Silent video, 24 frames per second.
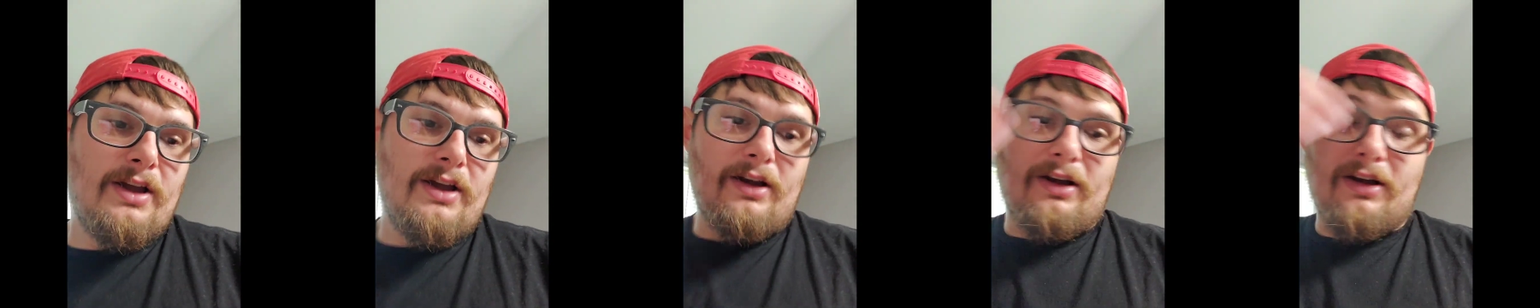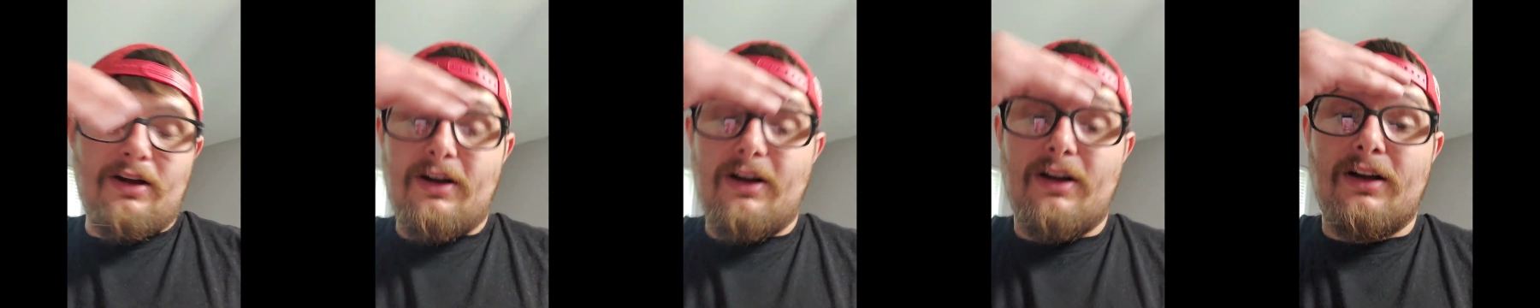
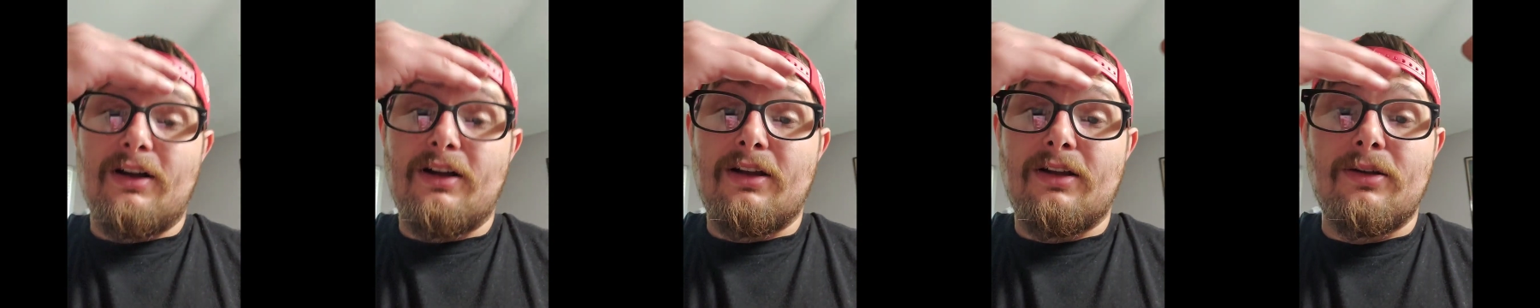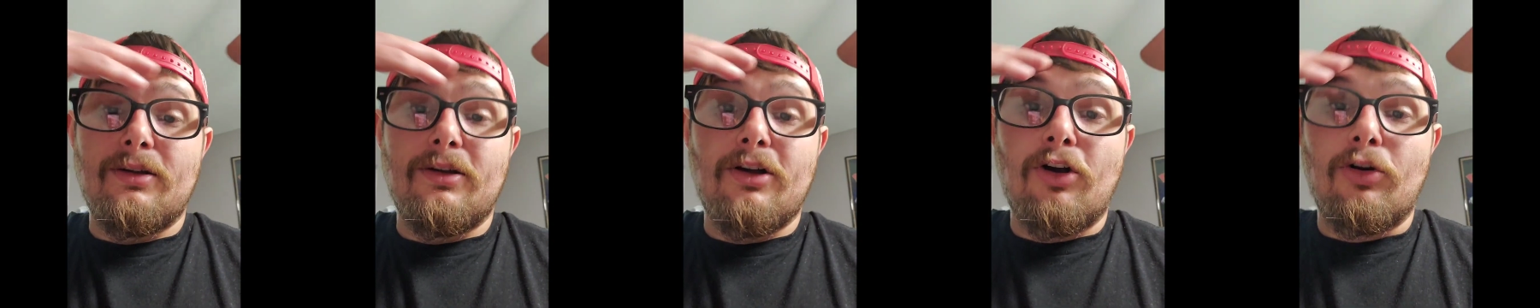
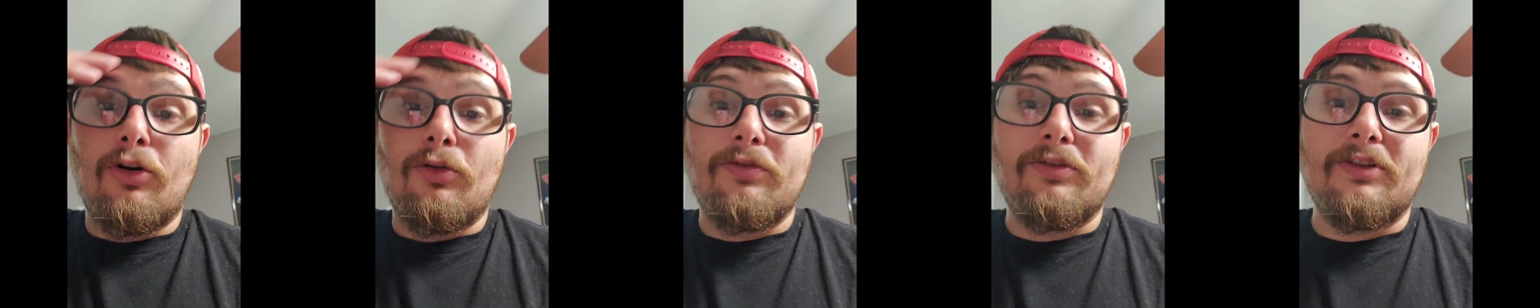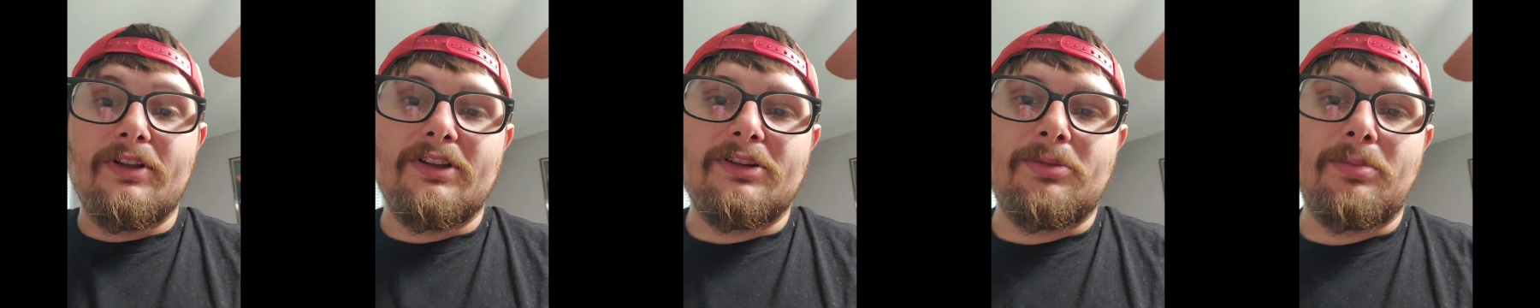
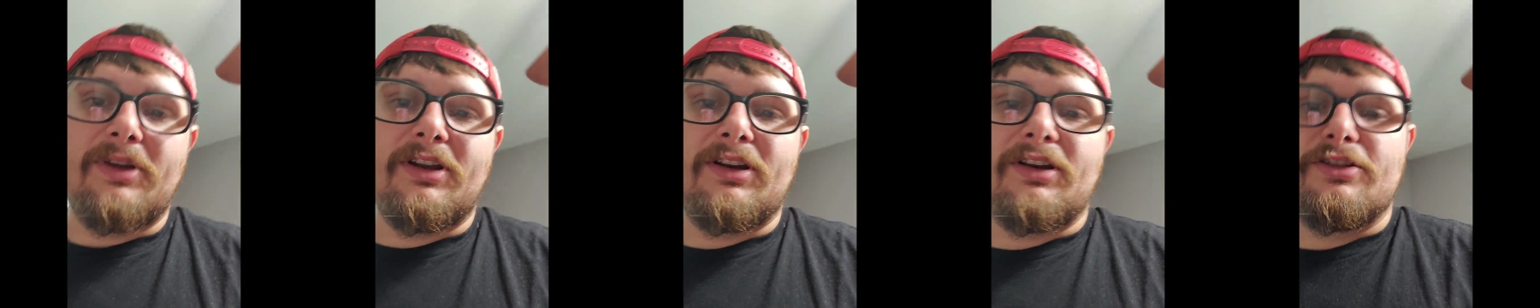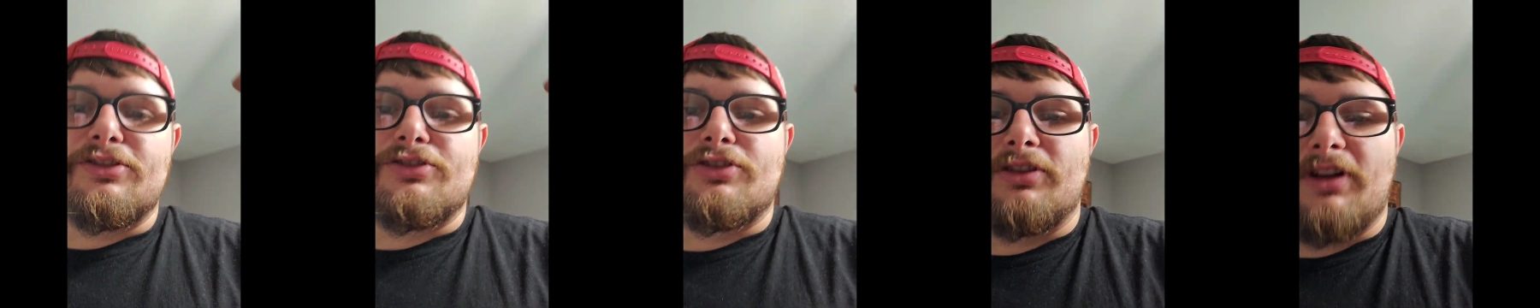hopefully at the
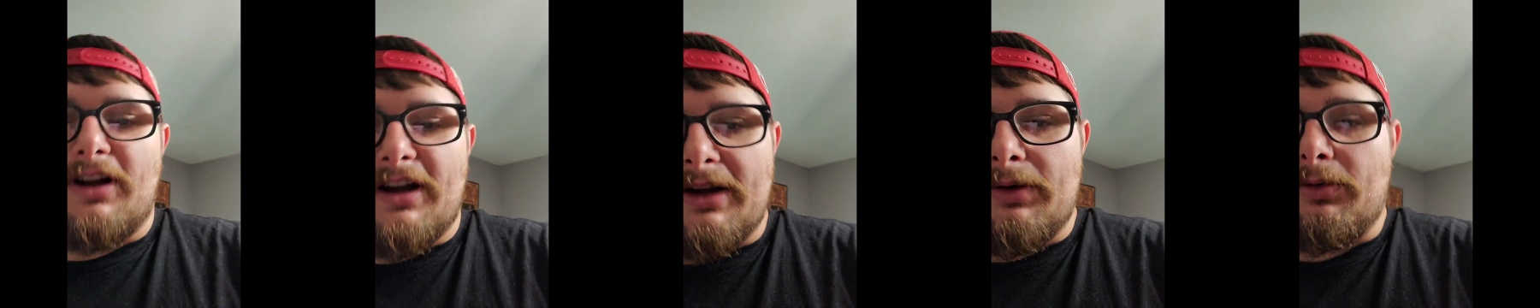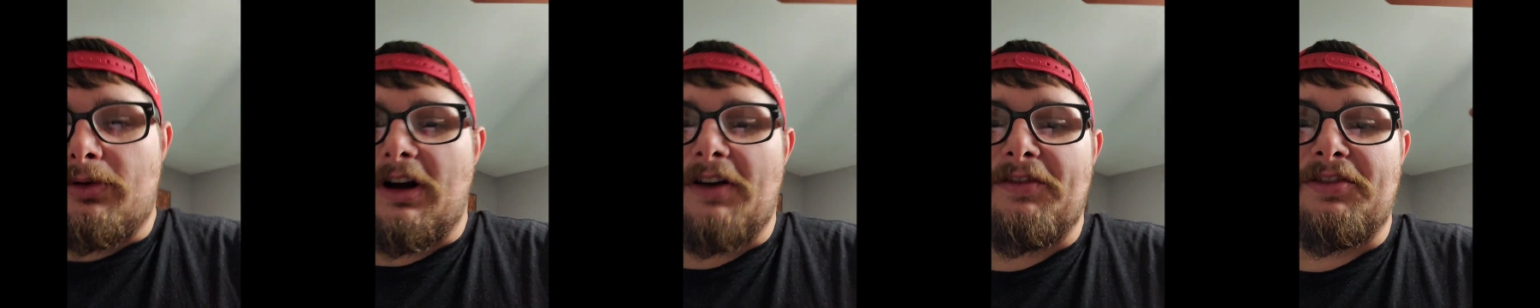beginning of July
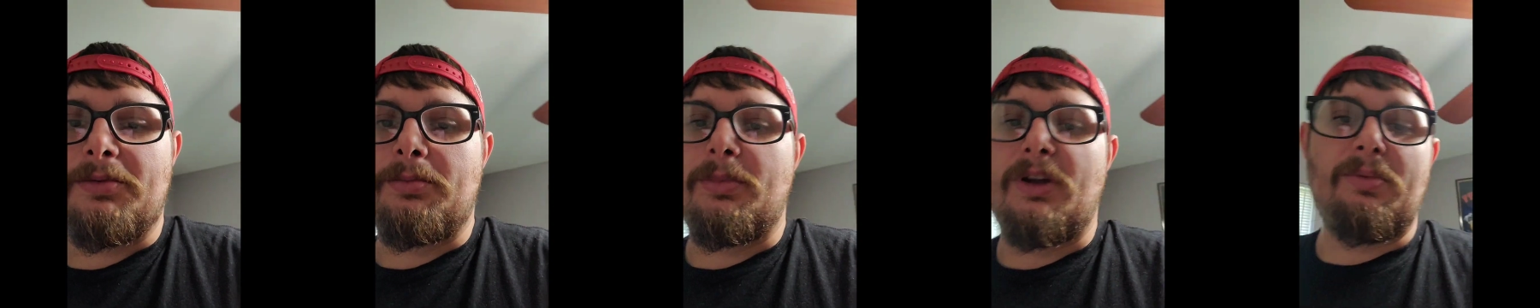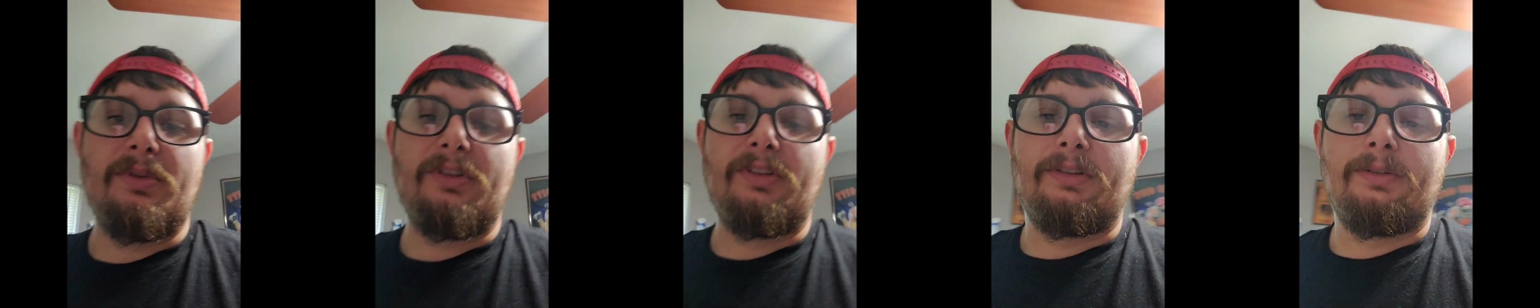we'll have some
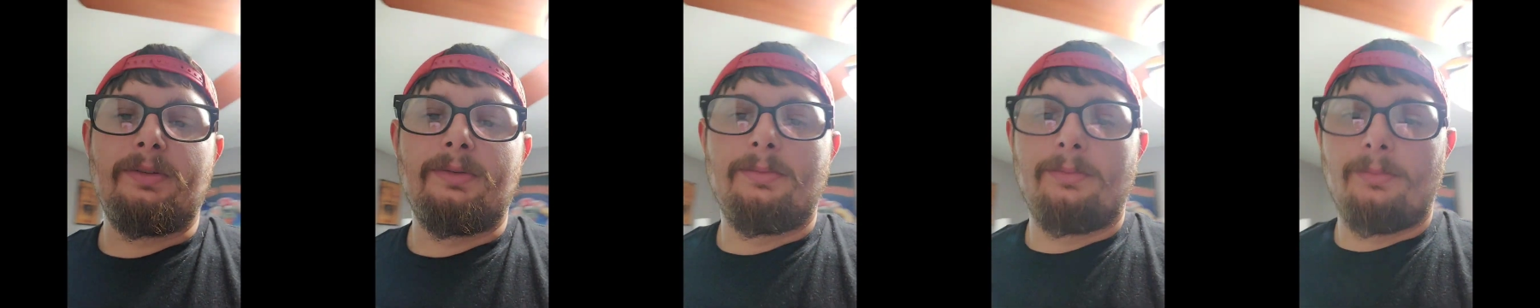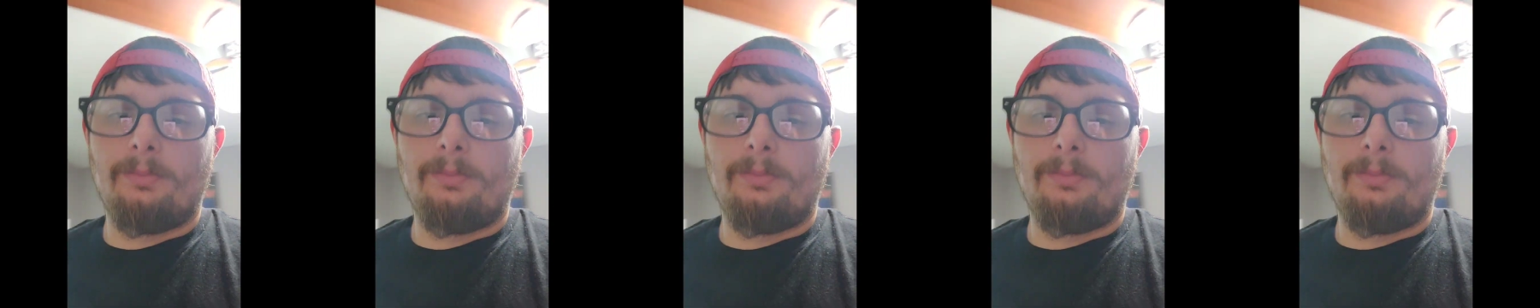baby